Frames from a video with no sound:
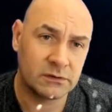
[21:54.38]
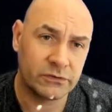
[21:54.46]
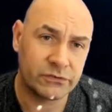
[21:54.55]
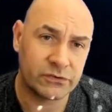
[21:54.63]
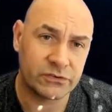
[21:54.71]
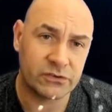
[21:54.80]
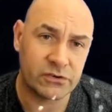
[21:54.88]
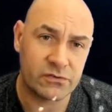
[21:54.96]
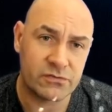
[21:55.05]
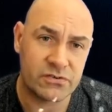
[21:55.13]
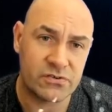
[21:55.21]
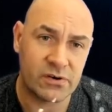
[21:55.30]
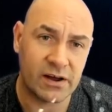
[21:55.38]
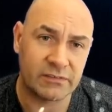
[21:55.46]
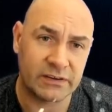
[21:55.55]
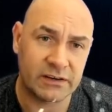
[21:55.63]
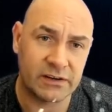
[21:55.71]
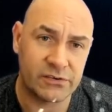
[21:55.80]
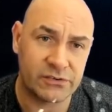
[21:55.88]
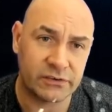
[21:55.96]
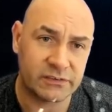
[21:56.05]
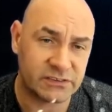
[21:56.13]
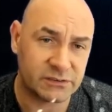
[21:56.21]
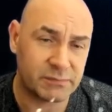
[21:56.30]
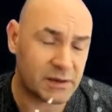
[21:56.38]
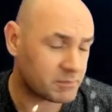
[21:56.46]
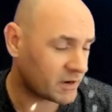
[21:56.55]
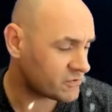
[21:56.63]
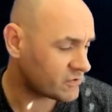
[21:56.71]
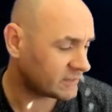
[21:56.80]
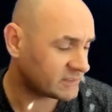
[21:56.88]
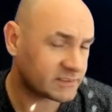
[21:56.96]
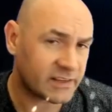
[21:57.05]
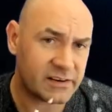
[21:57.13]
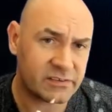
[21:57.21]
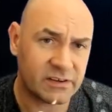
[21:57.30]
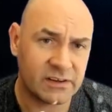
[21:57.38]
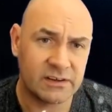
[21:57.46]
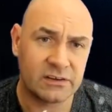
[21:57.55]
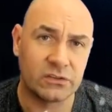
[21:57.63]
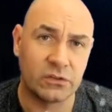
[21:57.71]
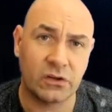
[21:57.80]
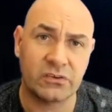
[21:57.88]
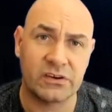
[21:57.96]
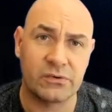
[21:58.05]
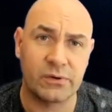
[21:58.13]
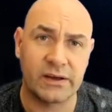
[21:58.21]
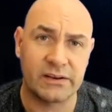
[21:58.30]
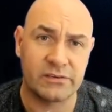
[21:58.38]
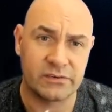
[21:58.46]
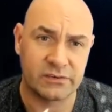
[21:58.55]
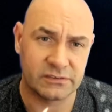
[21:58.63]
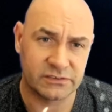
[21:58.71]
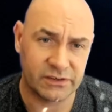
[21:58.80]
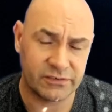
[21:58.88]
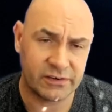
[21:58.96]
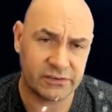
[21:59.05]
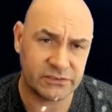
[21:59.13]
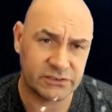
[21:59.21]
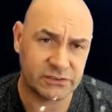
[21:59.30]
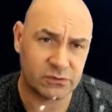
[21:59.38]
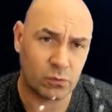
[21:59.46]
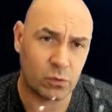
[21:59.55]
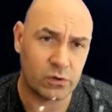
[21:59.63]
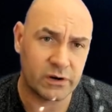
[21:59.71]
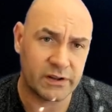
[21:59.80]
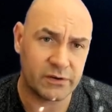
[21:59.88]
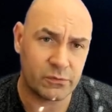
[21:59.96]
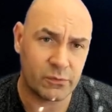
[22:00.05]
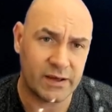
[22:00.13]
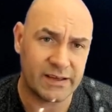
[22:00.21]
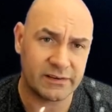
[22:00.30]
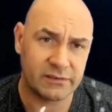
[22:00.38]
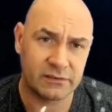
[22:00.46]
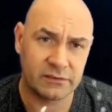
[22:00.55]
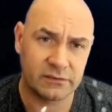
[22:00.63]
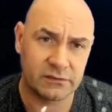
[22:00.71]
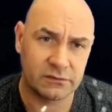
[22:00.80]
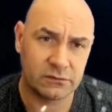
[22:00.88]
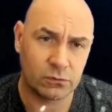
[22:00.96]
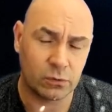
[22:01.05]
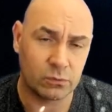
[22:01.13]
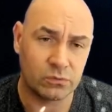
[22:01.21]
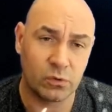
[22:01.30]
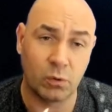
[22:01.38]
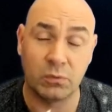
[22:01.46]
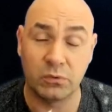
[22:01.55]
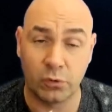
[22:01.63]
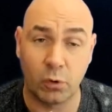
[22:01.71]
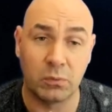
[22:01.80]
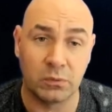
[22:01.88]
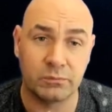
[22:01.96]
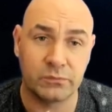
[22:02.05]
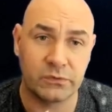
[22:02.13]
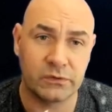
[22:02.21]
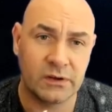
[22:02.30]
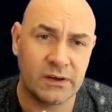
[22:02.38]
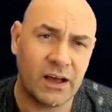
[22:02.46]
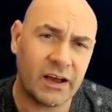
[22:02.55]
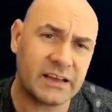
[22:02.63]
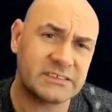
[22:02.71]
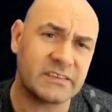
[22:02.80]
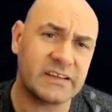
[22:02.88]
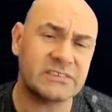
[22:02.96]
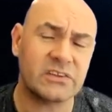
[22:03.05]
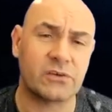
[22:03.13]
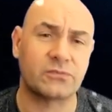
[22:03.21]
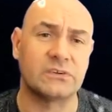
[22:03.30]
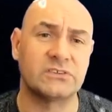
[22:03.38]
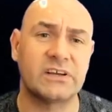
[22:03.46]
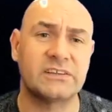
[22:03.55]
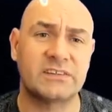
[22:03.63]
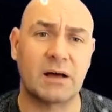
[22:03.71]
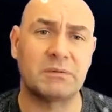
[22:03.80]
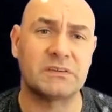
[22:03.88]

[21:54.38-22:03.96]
just a different drive enclosure. This is made by Transcend, not in RAID 0, just ordinary RAID, or normal. Okay, so there is a difference. It's double